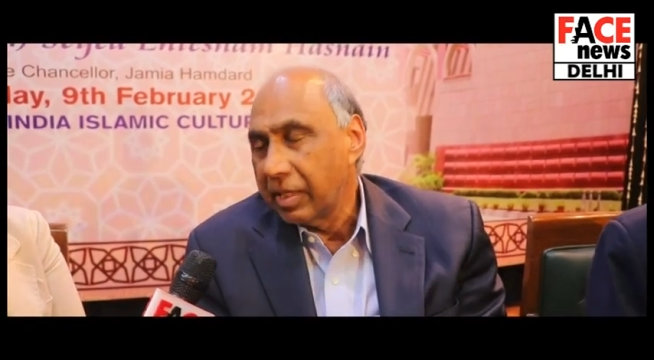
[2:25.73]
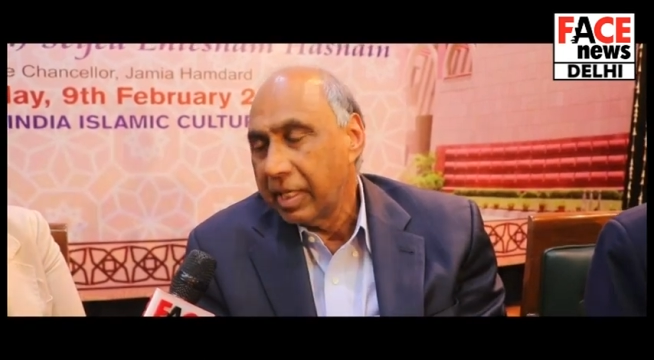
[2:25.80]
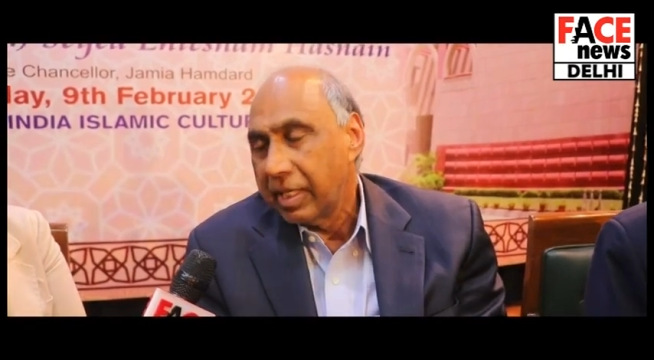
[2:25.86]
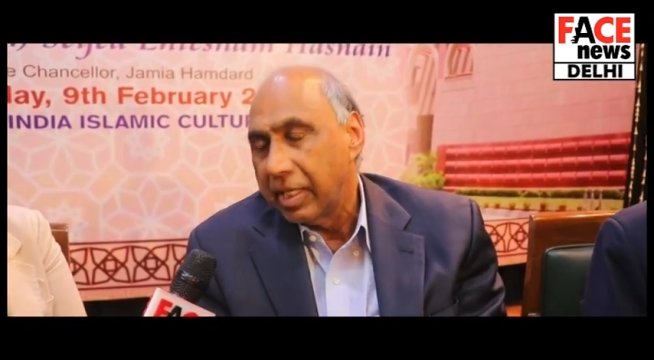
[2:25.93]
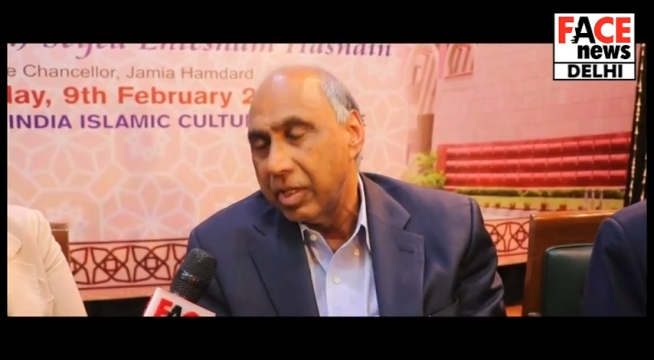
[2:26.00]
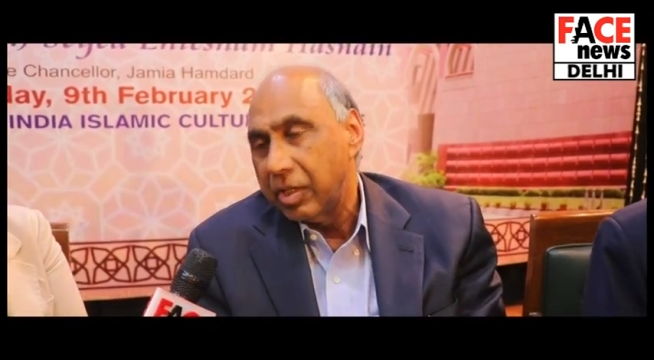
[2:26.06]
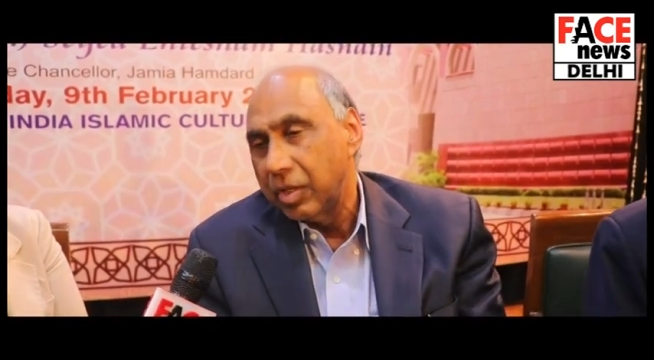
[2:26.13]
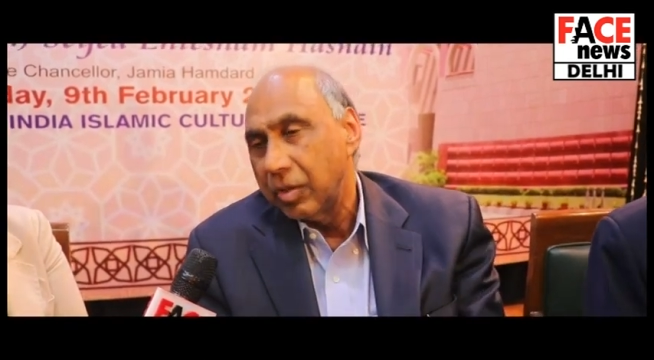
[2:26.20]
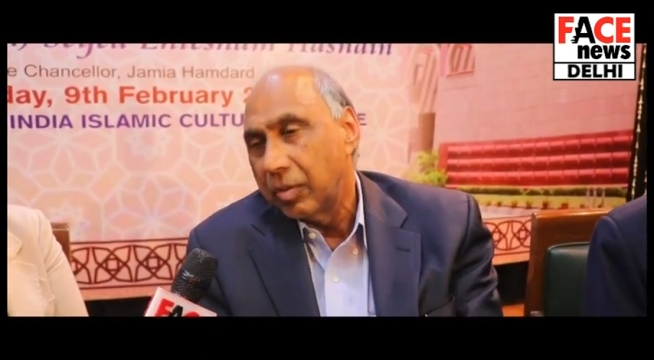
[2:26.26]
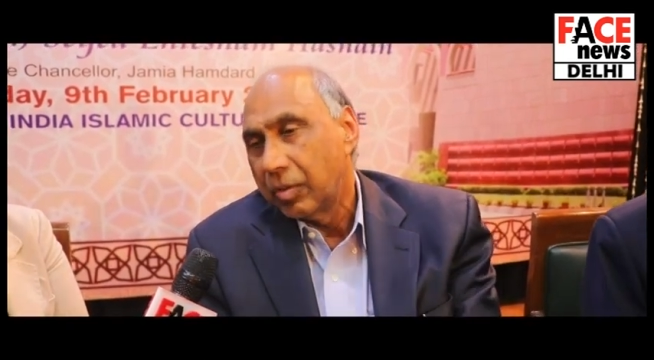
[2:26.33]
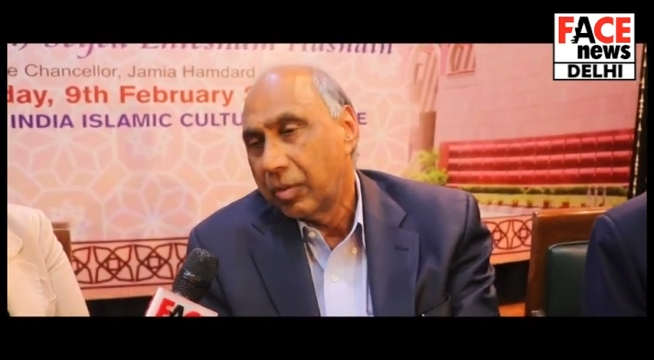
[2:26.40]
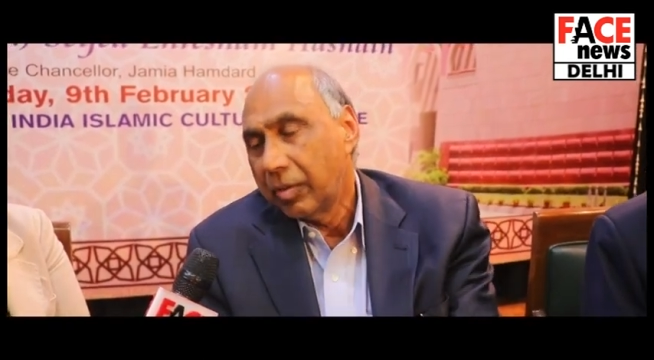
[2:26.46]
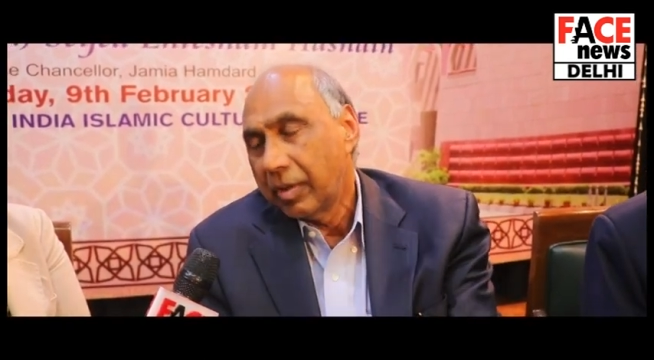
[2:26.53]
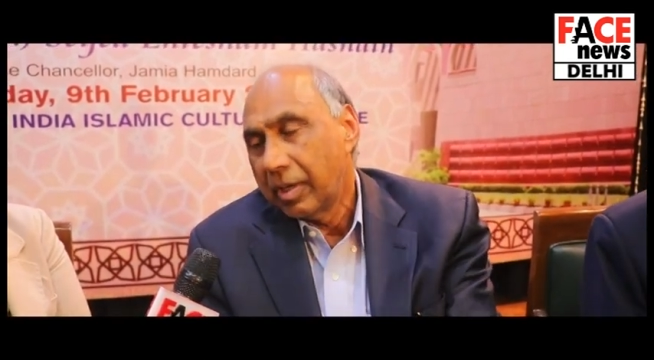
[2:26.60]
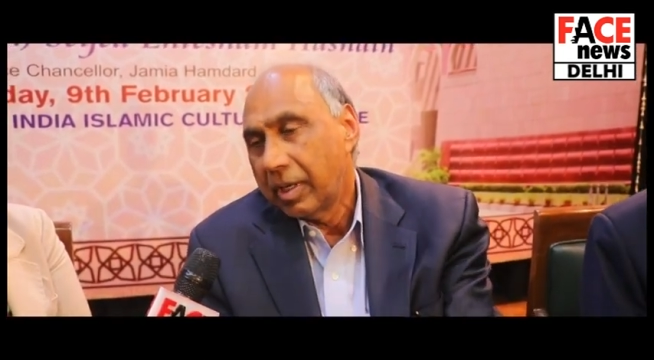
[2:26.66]
need
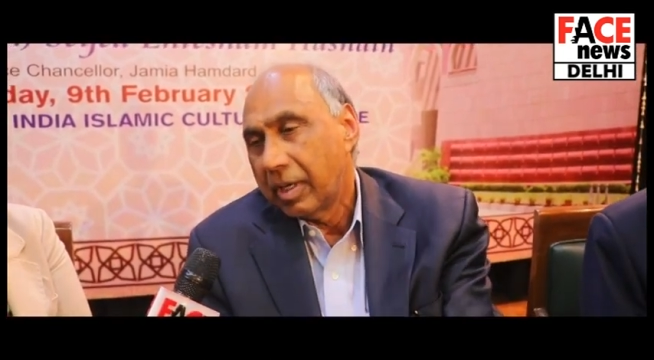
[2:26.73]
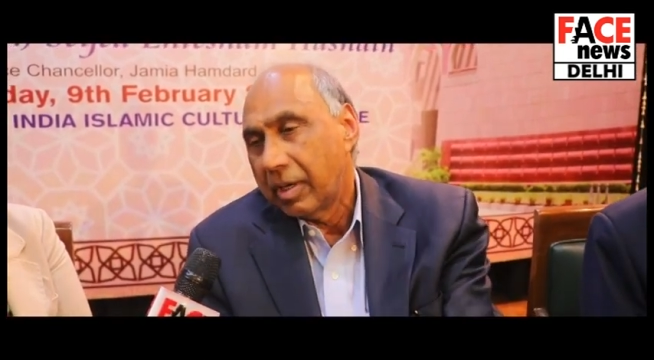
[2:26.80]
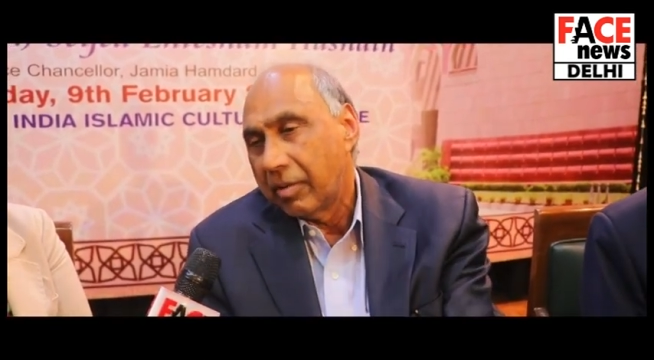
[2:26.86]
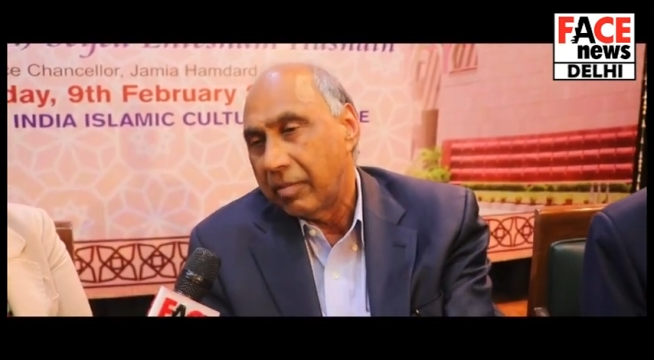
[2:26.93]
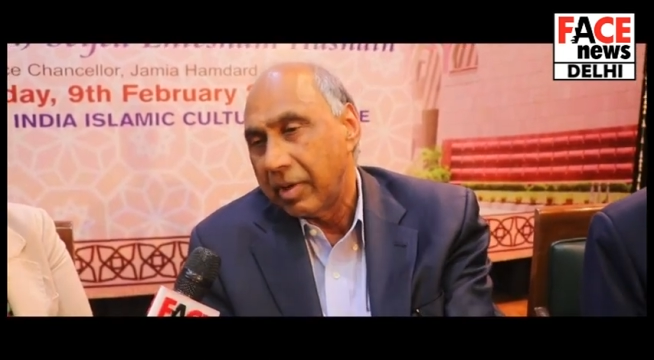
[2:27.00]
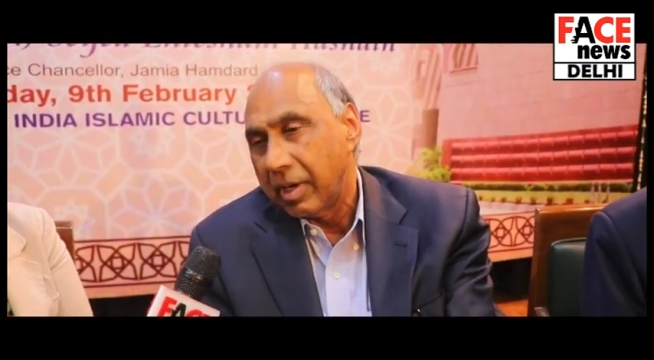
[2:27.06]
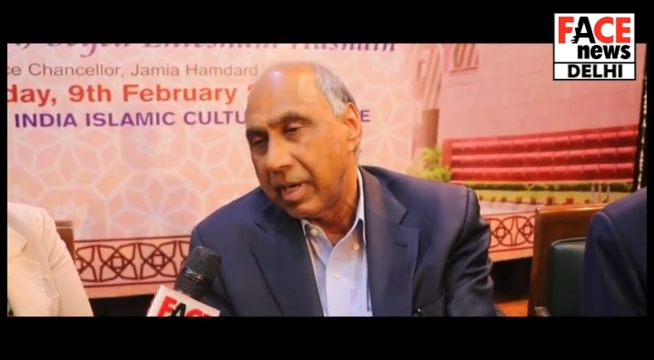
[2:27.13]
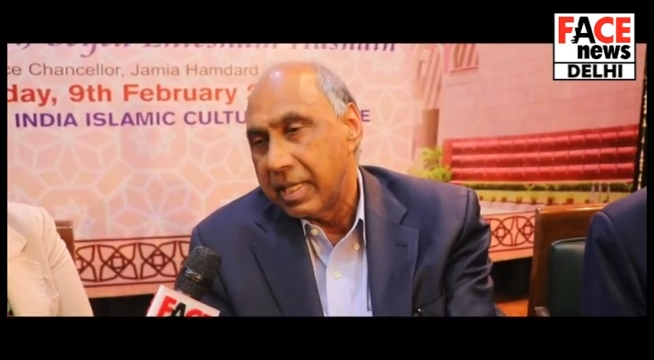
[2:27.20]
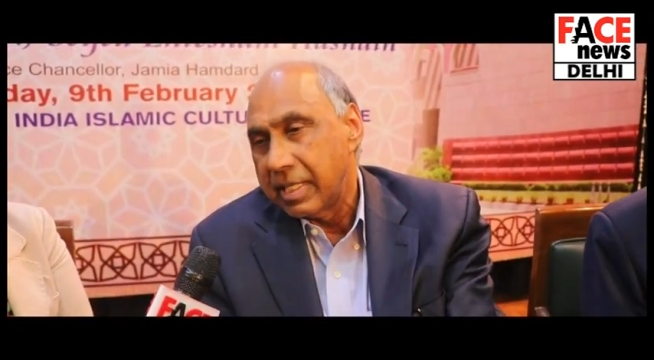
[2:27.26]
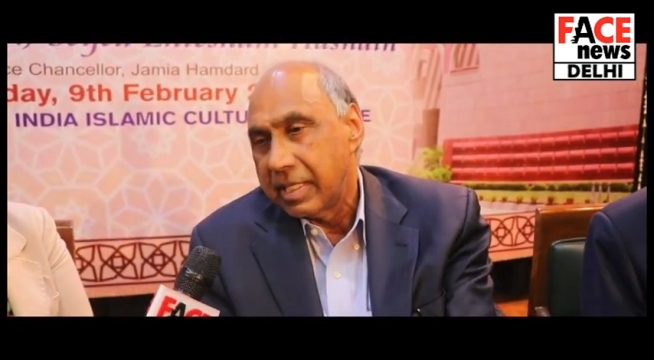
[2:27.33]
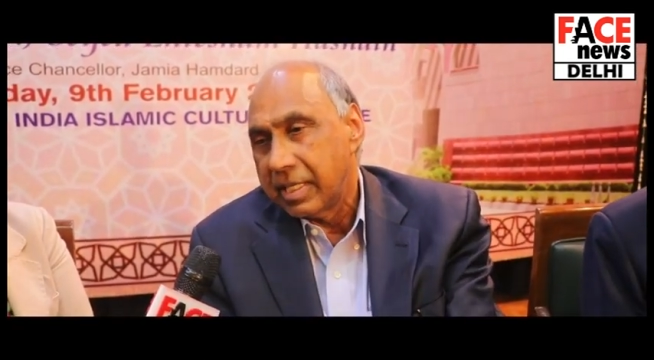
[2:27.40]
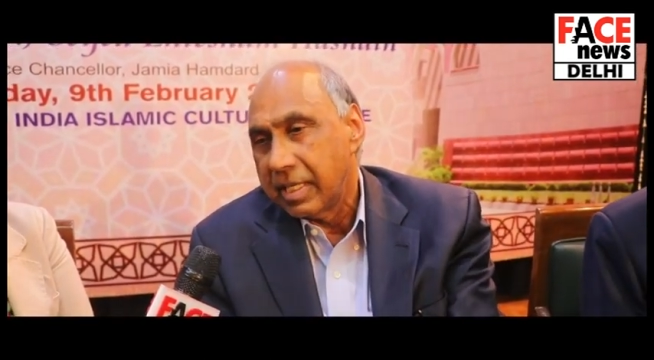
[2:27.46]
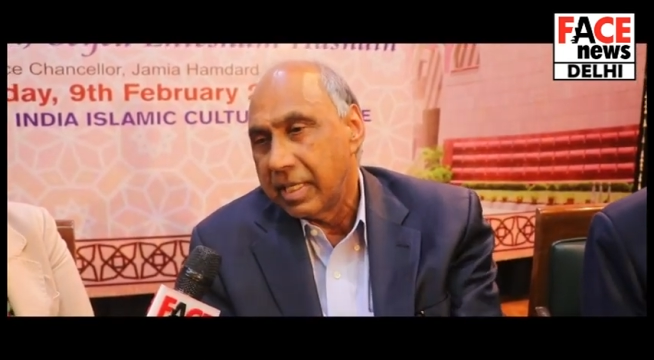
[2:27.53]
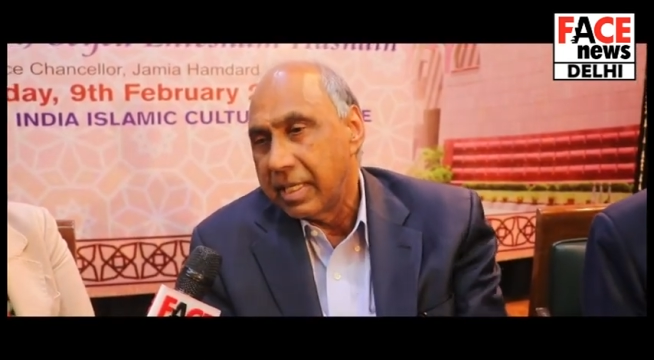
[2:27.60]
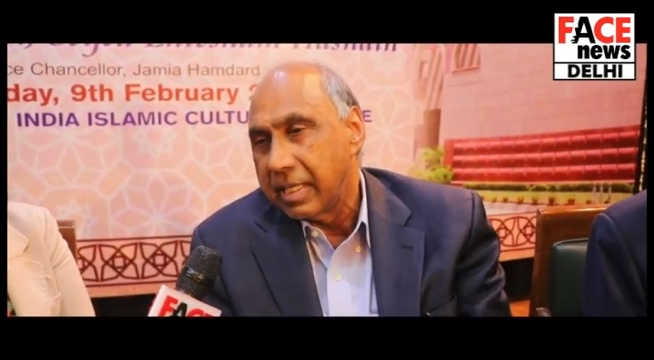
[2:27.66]
to, what I
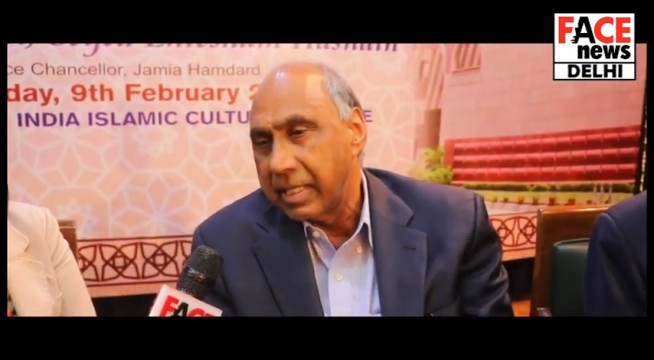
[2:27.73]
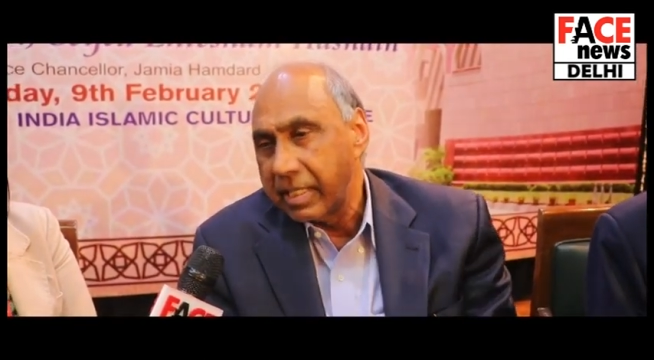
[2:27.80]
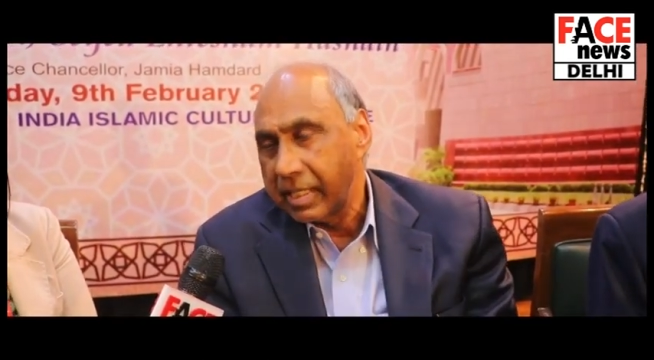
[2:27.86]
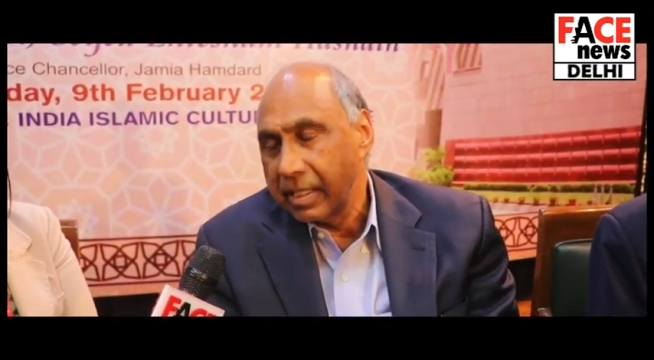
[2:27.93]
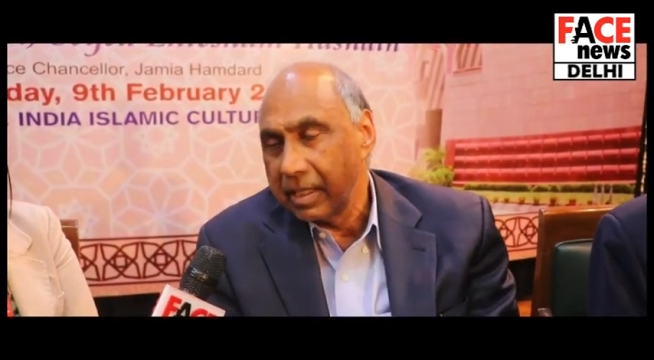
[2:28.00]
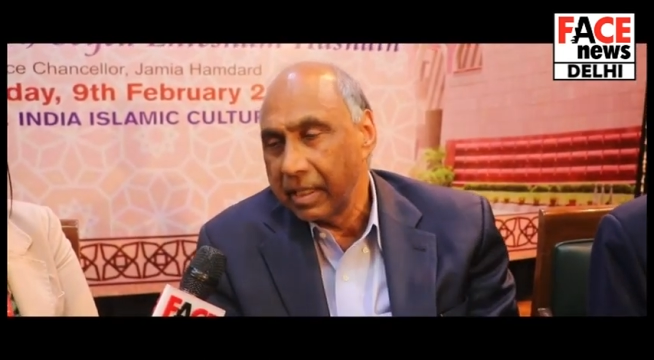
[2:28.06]
see it,